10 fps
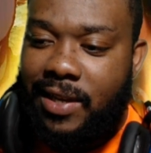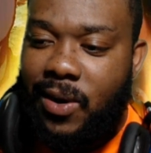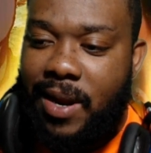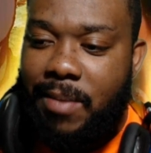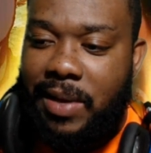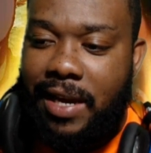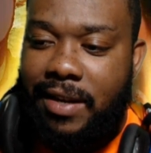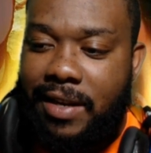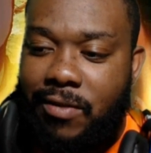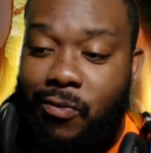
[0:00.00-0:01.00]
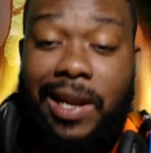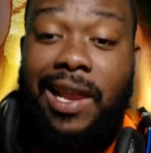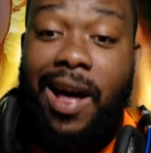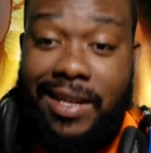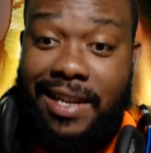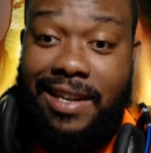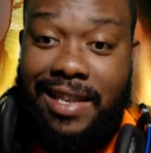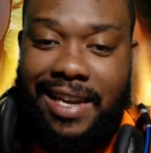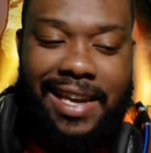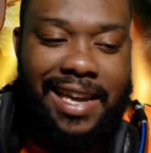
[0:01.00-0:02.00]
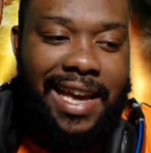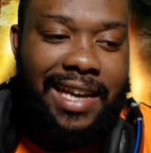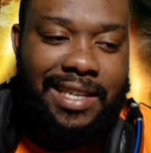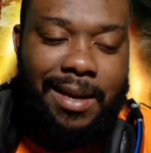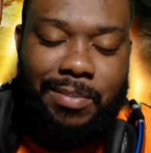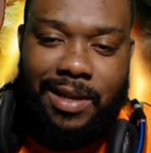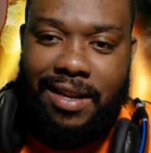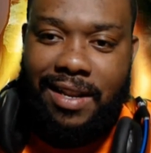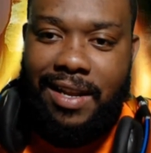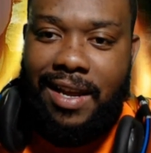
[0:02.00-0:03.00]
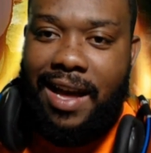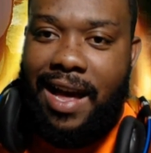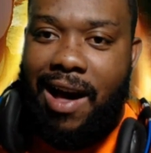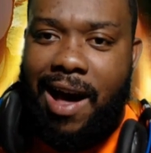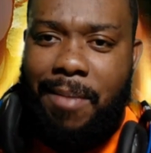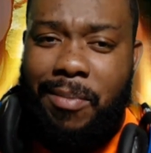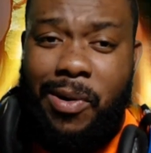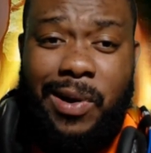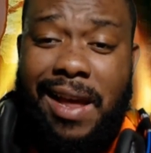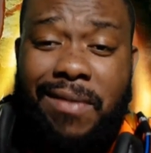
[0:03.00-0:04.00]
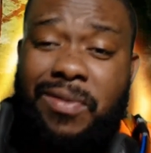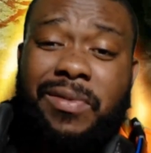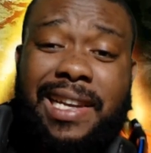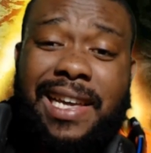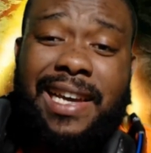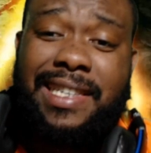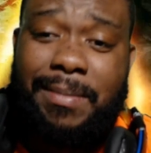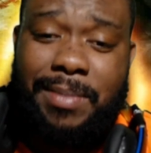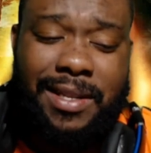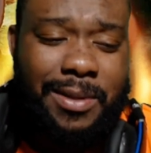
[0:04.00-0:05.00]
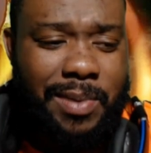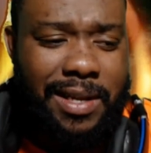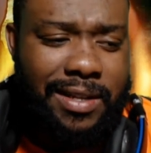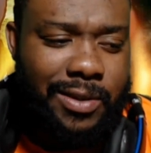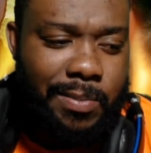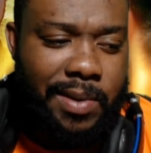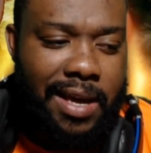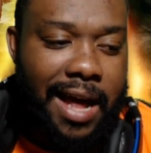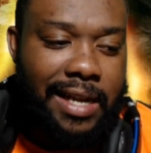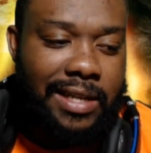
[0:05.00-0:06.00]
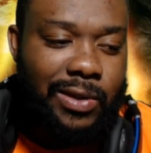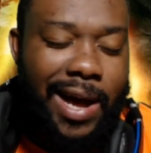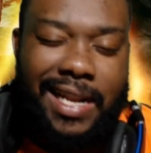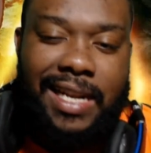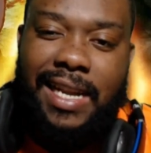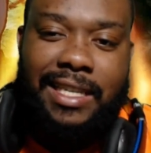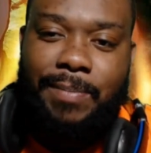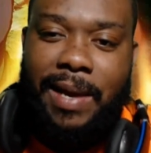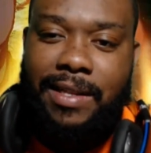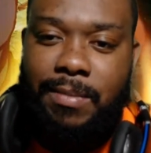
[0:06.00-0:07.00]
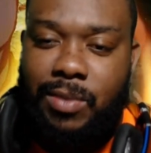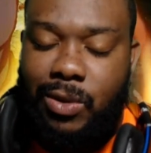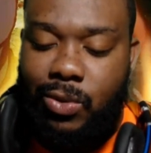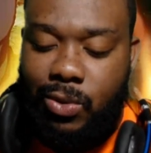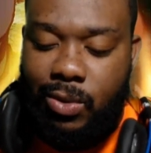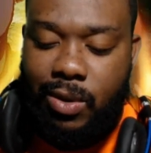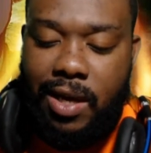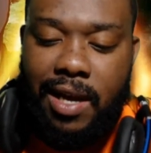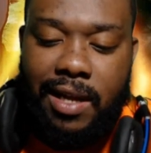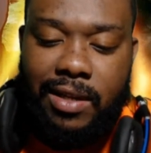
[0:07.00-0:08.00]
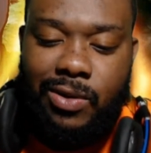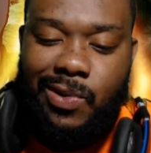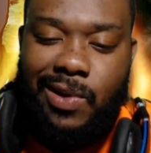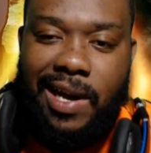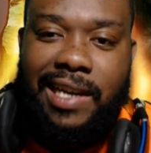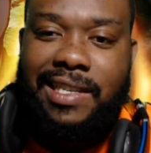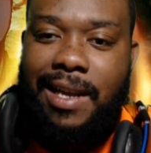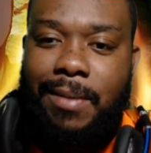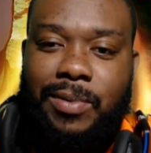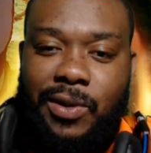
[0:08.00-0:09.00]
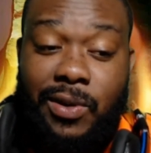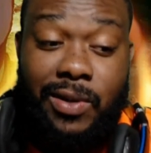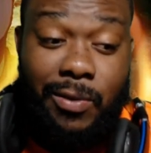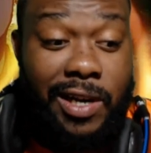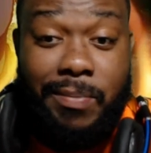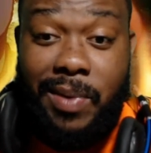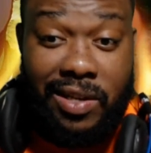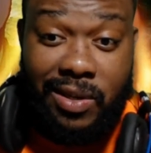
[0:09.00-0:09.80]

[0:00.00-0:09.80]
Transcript: you know what I mean, reluctantly he accepted, or never really accepted, to be honest. So I didn't expect him to accept Suiryu. It would have been a